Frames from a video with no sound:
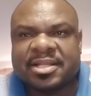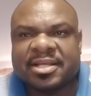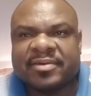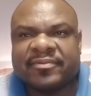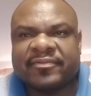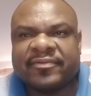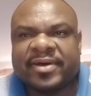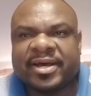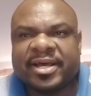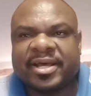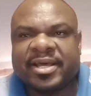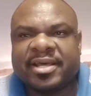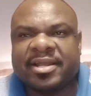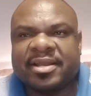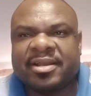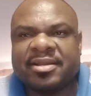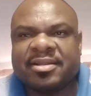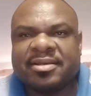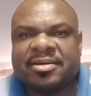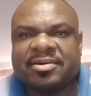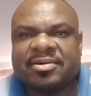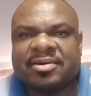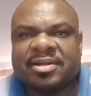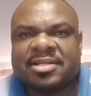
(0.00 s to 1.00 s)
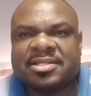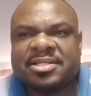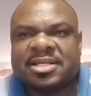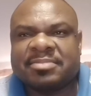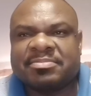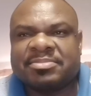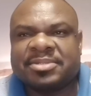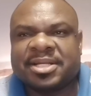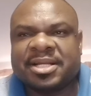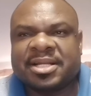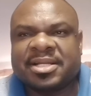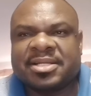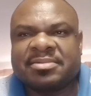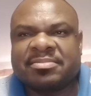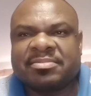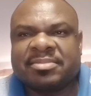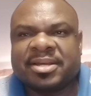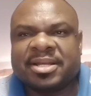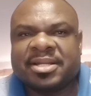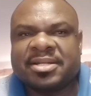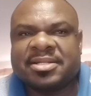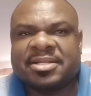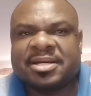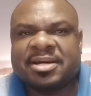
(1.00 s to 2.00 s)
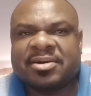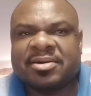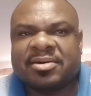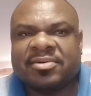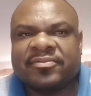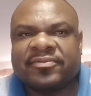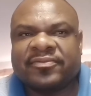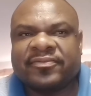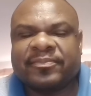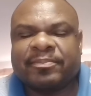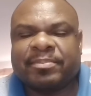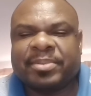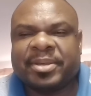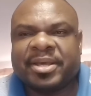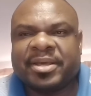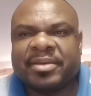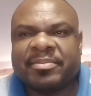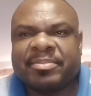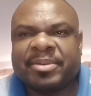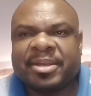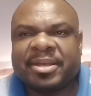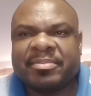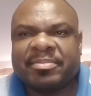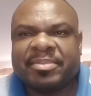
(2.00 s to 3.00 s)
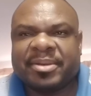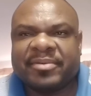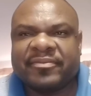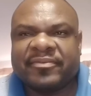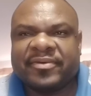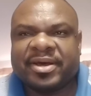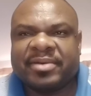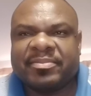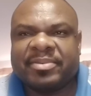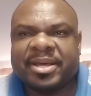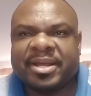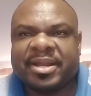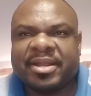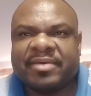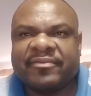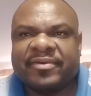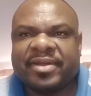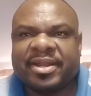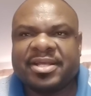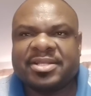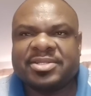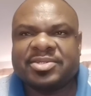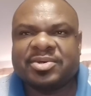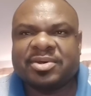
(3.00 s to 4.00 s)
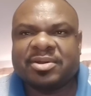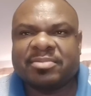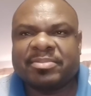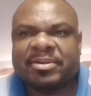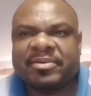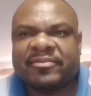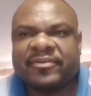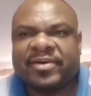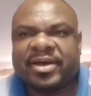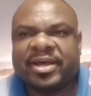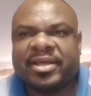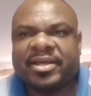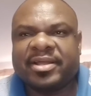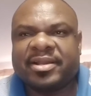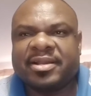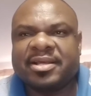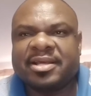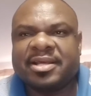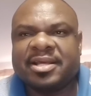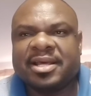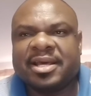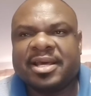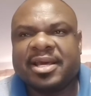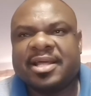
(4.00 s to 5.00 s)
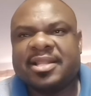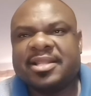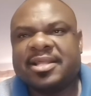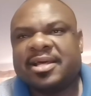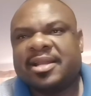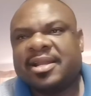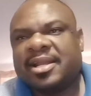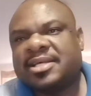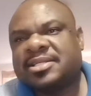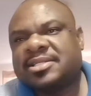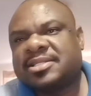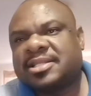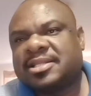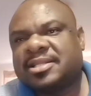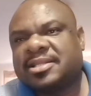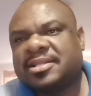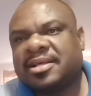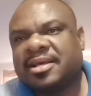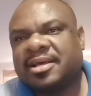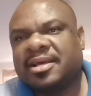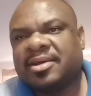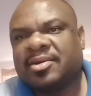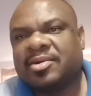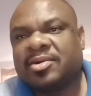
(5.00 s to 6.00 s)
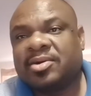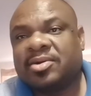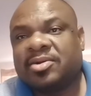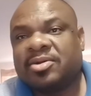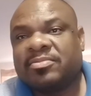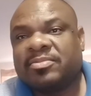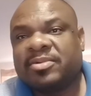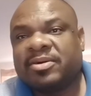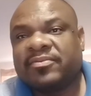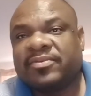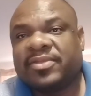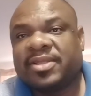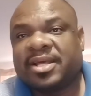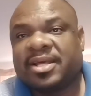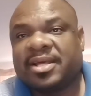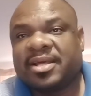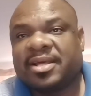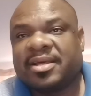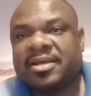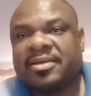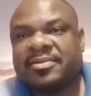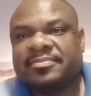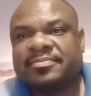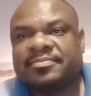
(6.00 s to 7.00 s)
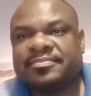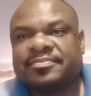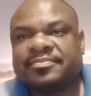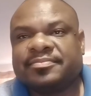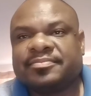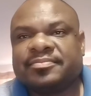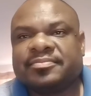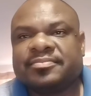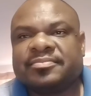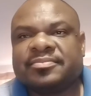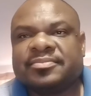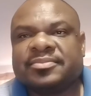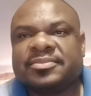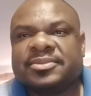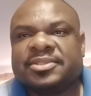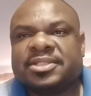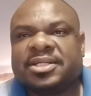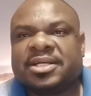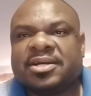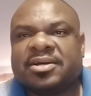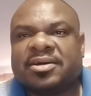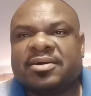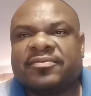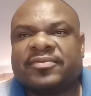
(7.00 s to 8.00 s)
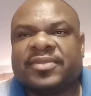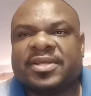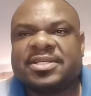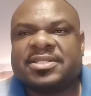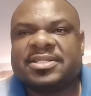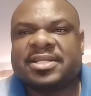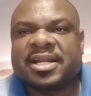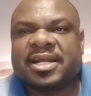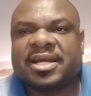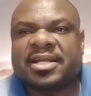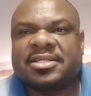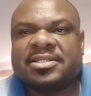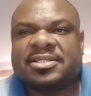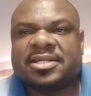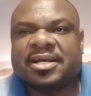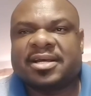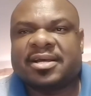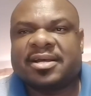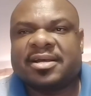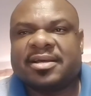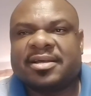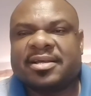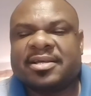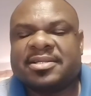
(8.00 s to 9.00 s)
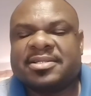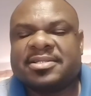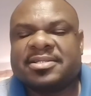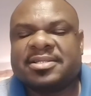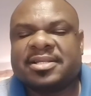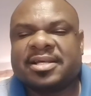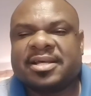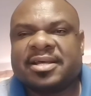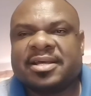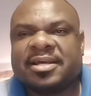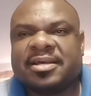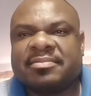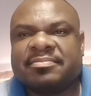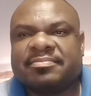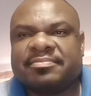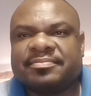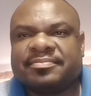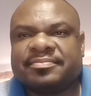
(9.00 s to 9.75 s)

file or subject matter of per reference or per file, and the last column of the structure is the